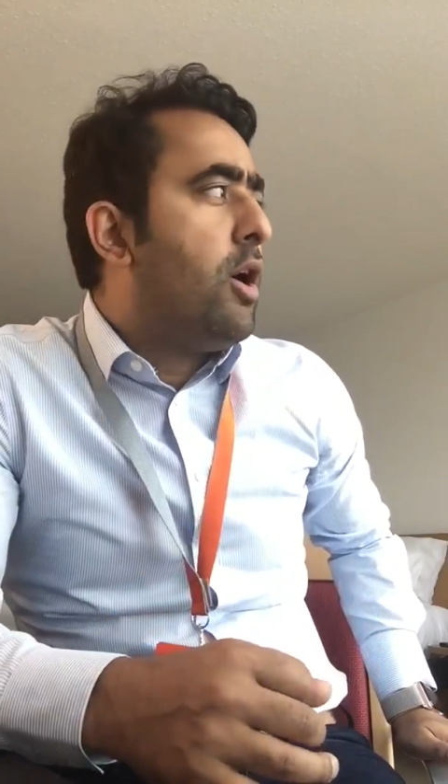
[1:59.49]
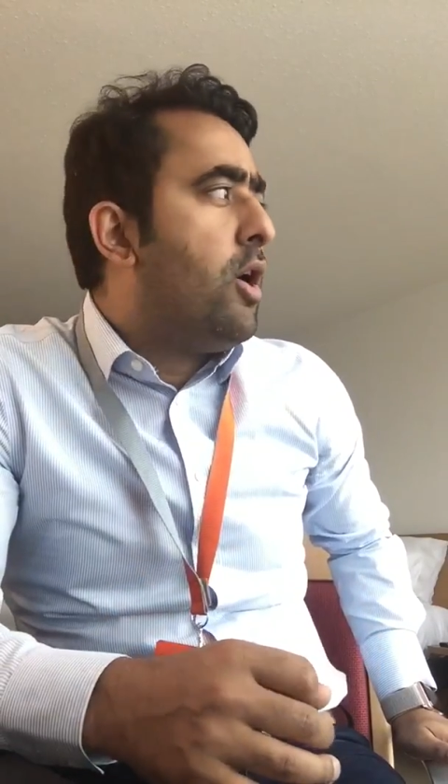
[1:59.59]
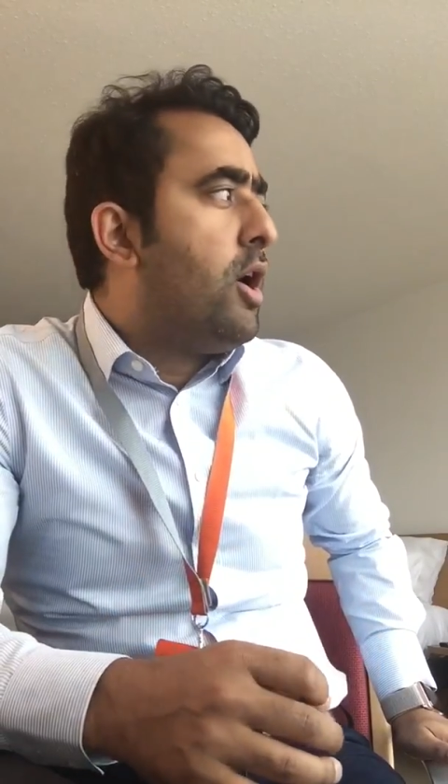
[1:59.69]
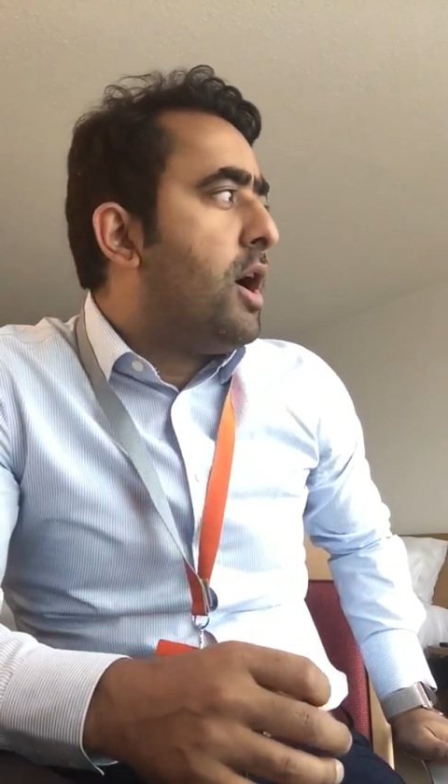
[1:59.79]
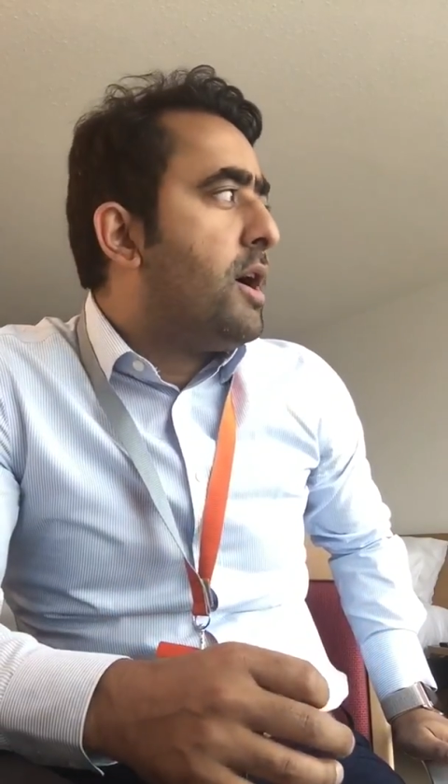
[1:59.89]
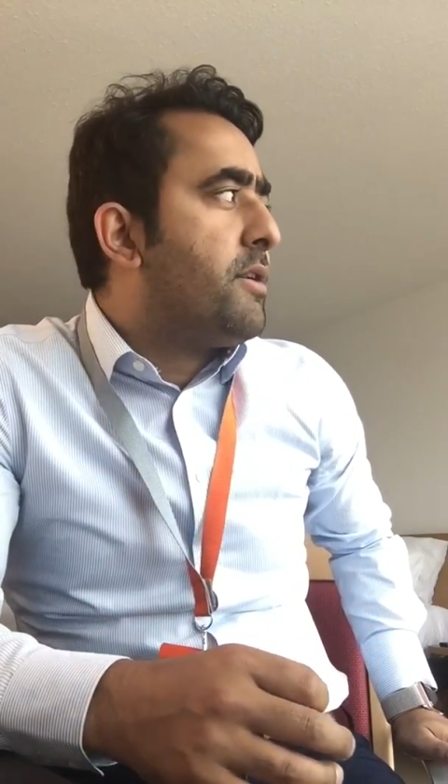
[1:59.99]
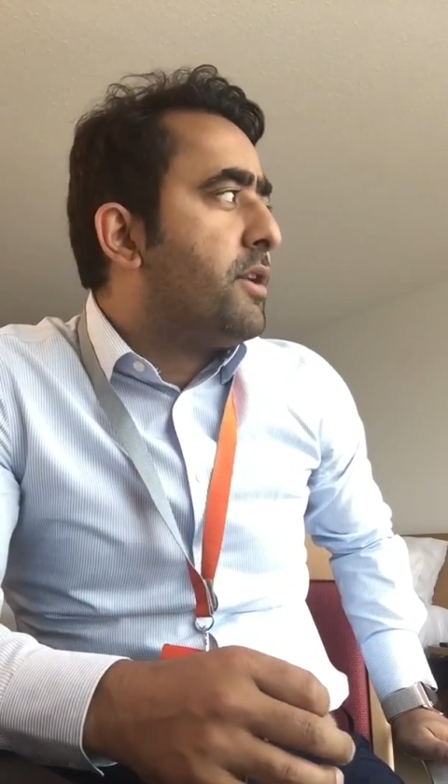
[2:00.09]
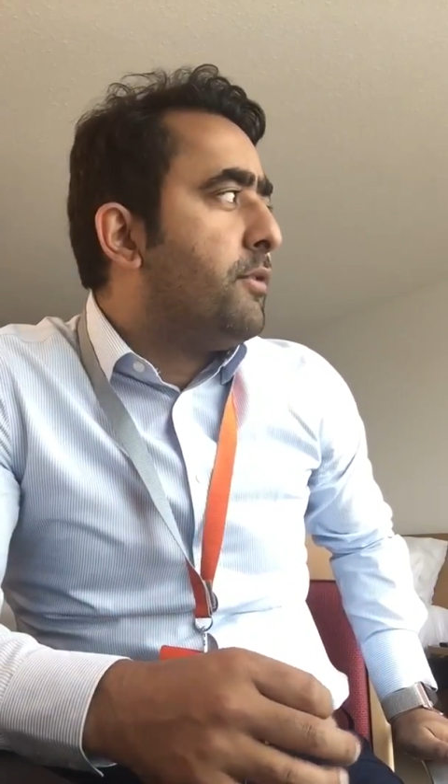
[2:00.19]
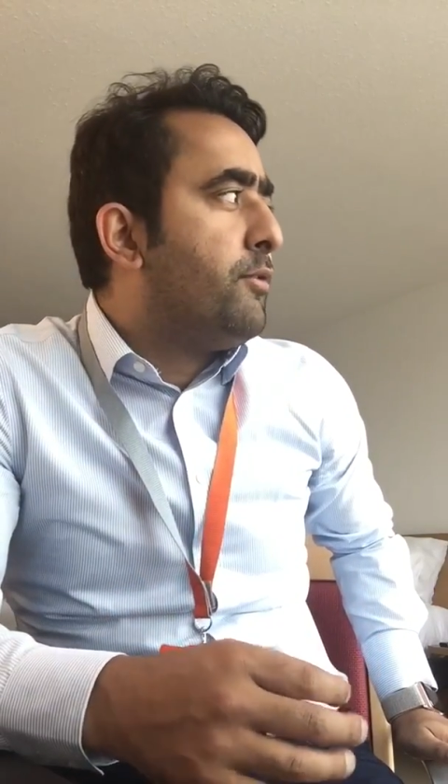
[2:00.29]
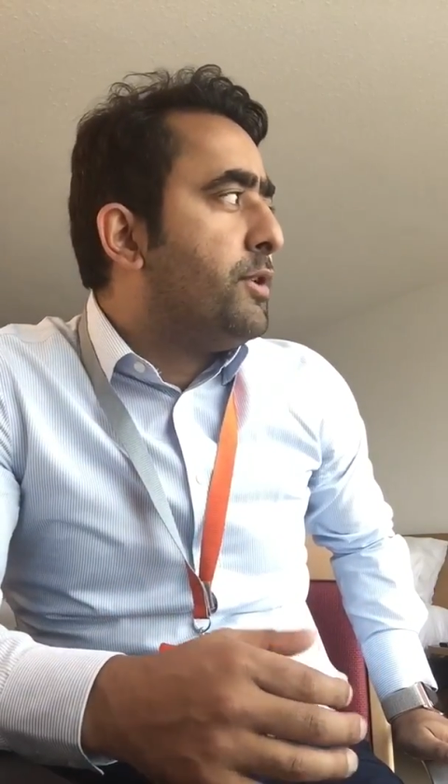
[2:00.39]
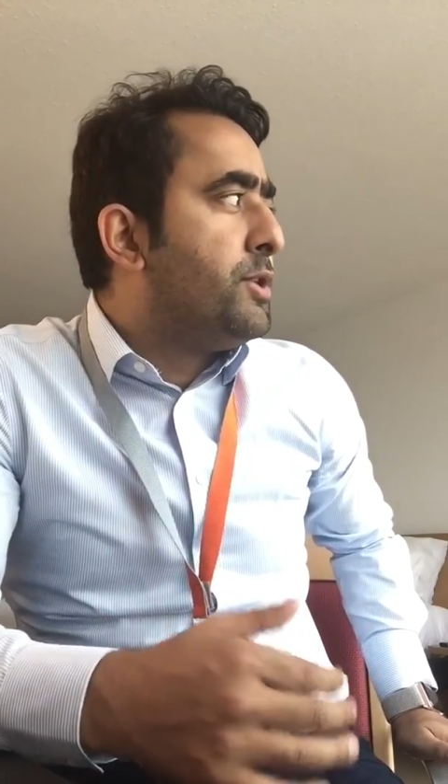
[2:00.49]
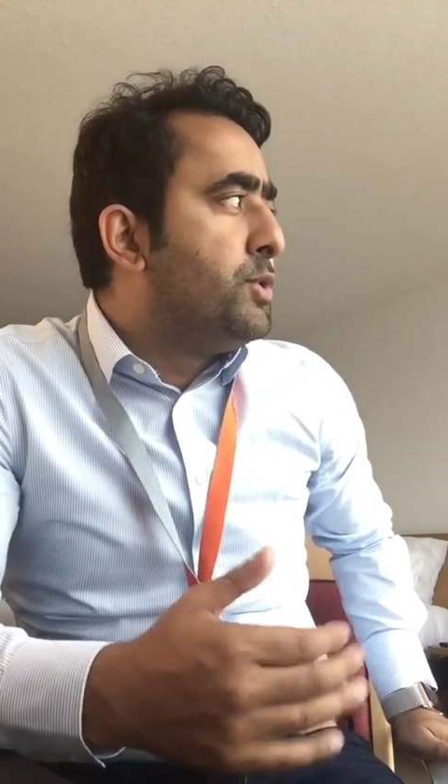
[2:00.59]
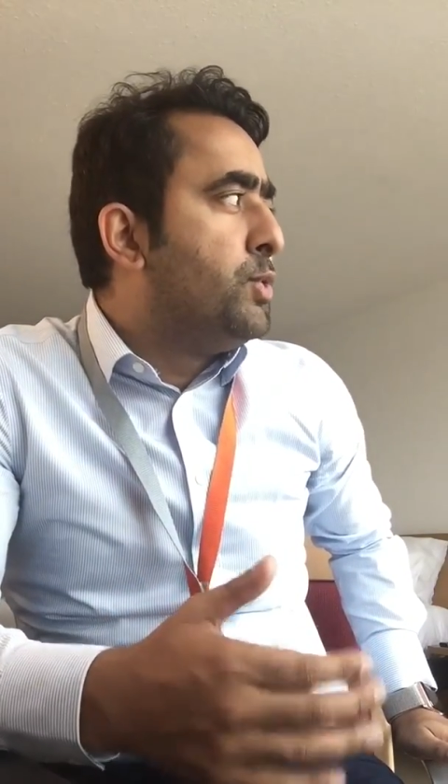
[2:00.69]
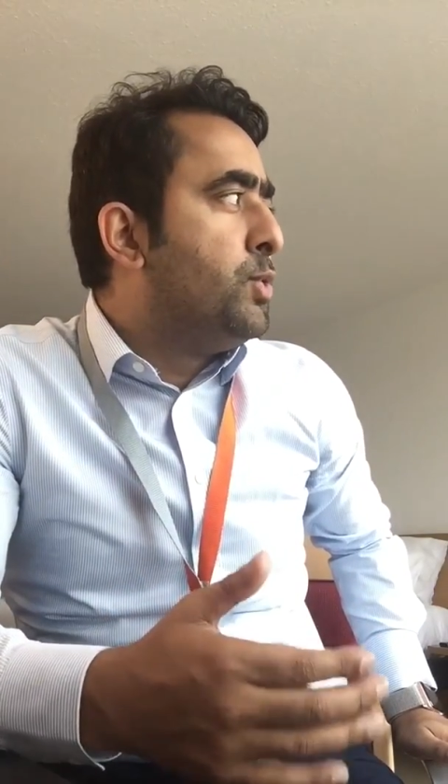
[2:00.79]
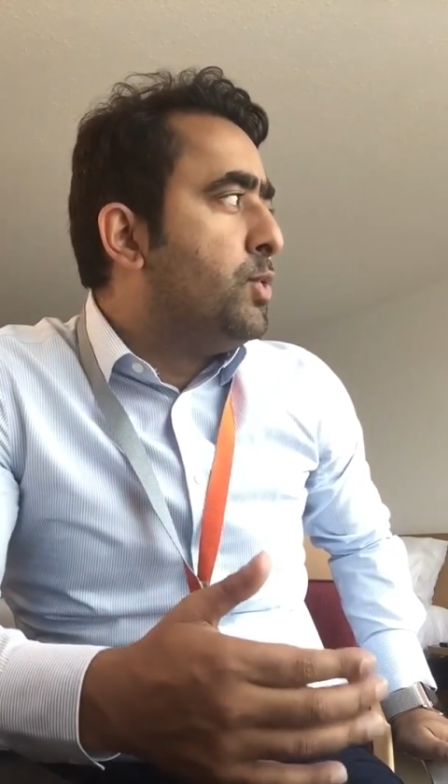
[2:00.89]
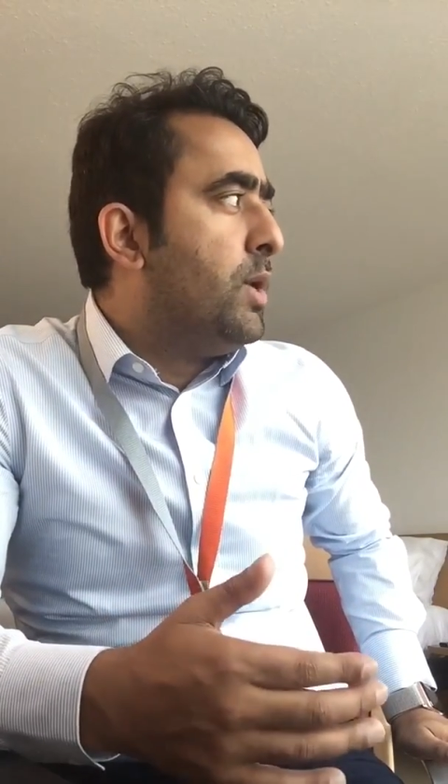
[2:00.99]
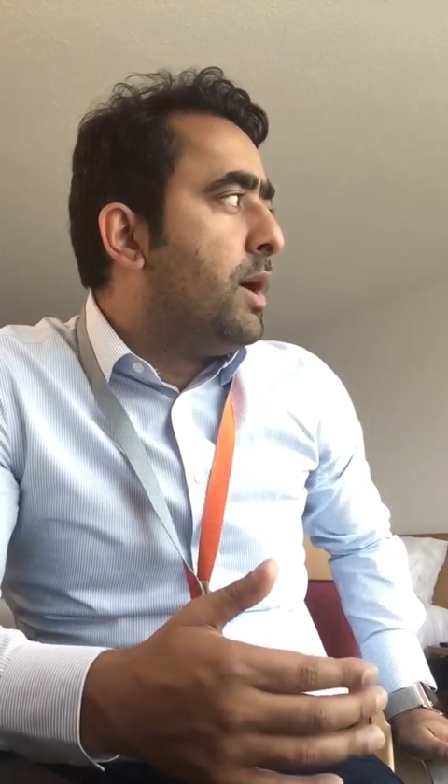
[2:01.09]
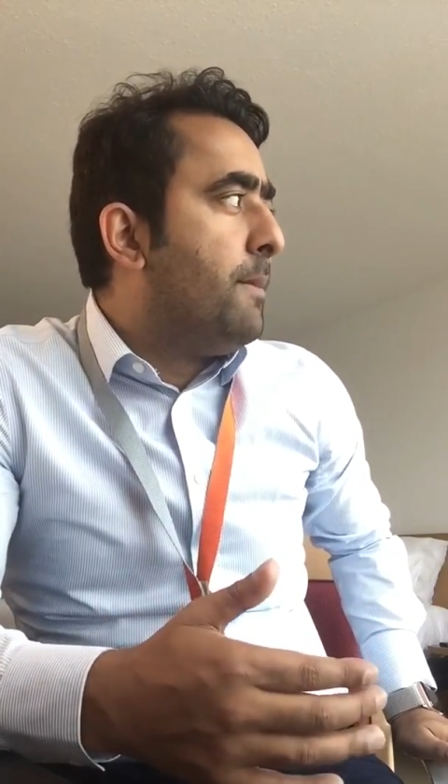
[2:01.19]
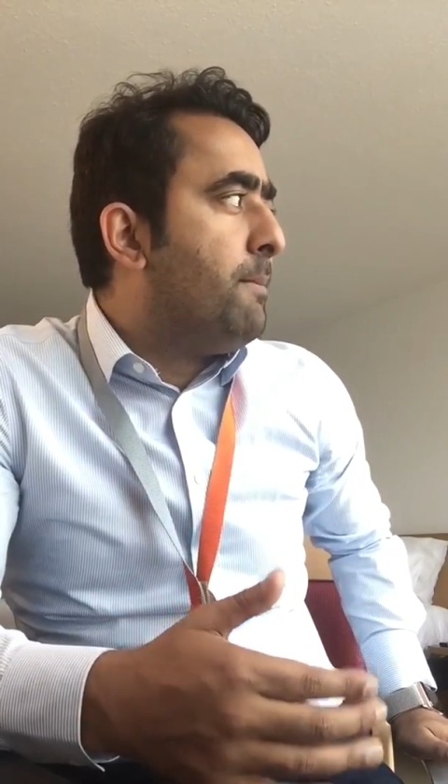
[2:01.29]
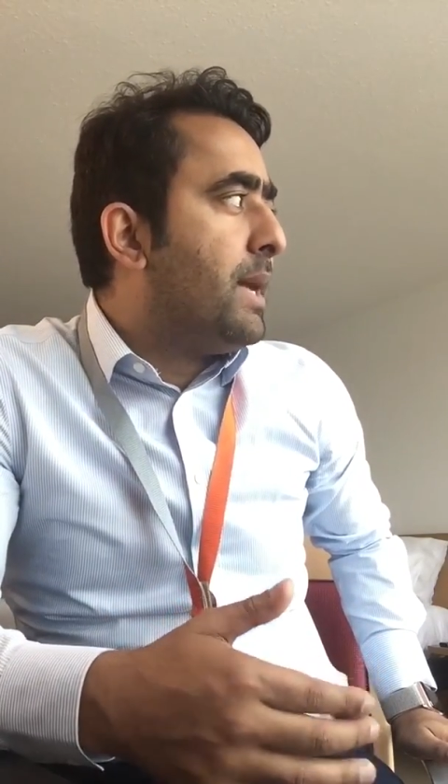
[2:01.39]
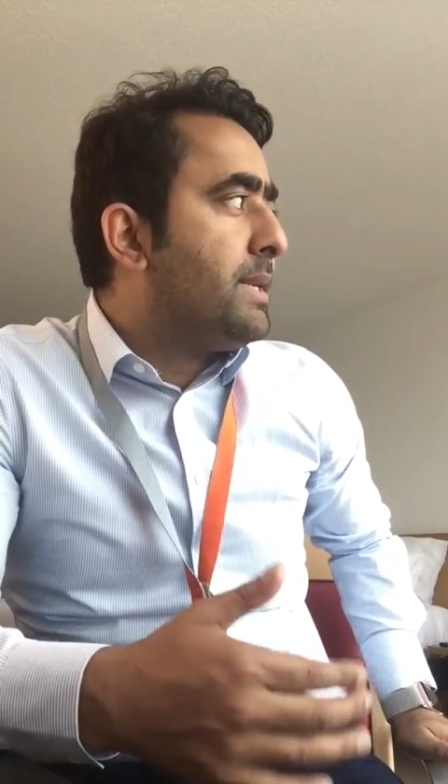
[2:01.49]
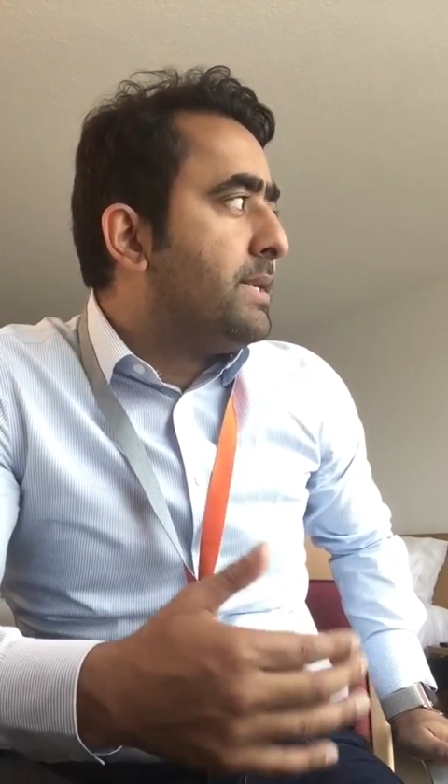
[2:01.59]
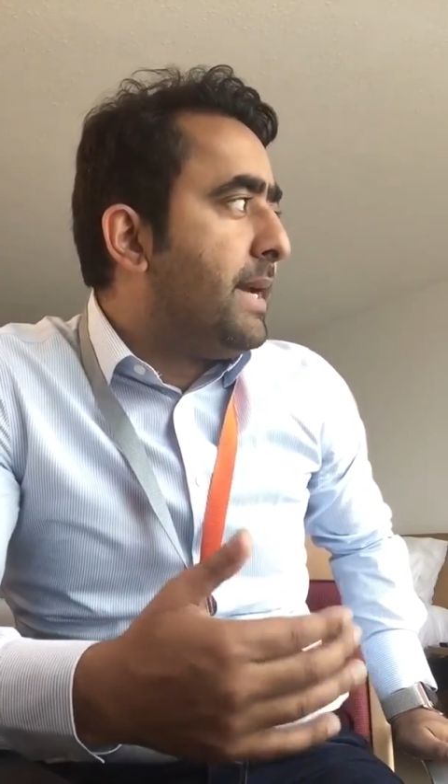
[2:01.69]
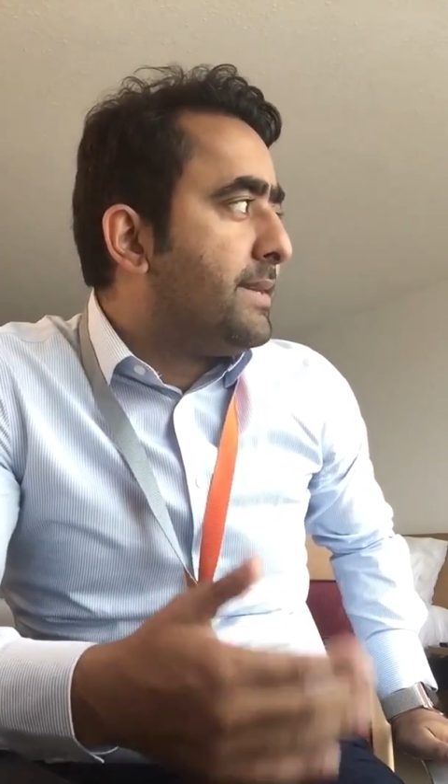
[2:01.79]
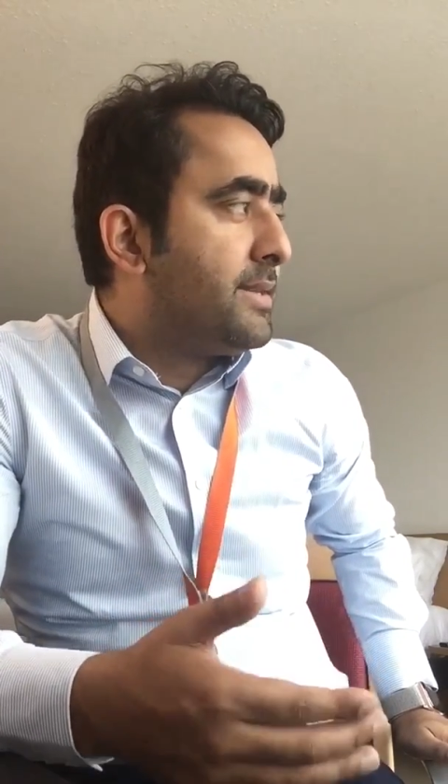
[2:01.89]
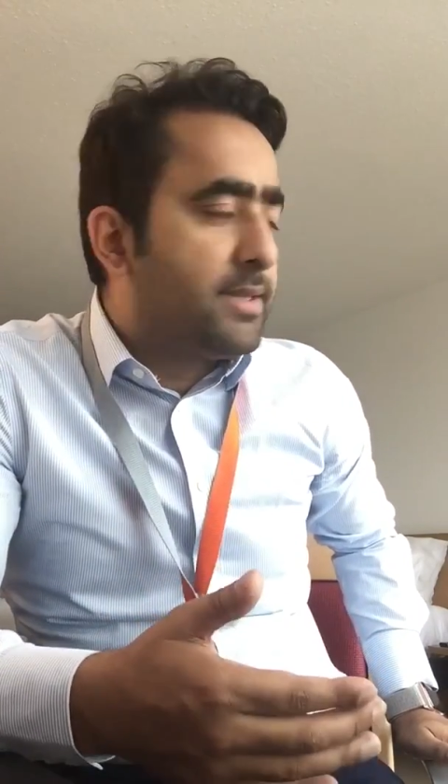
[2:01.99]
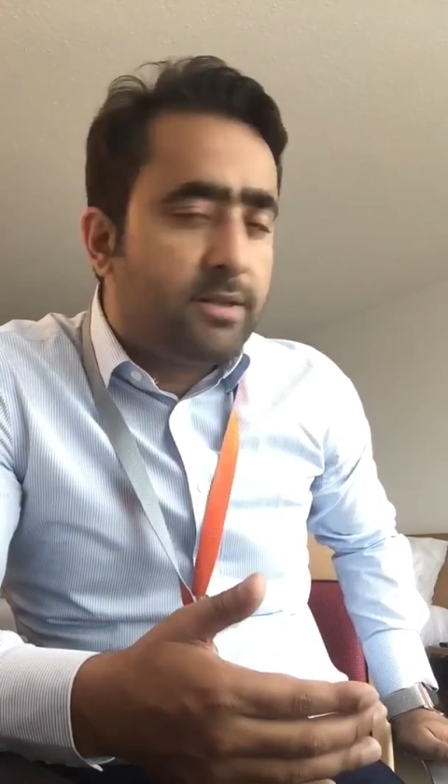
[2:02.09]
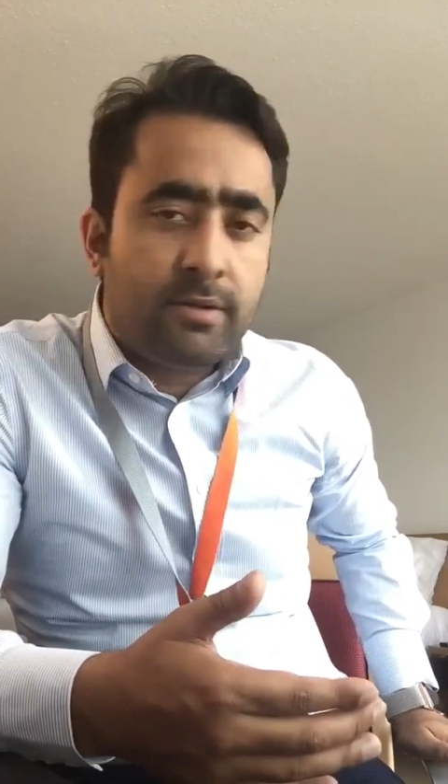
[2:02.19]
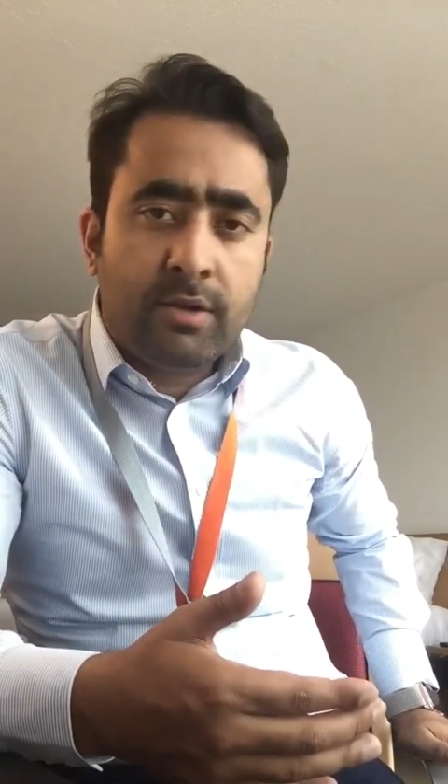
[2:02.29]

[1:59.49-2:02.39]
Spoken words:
or if we do a blood test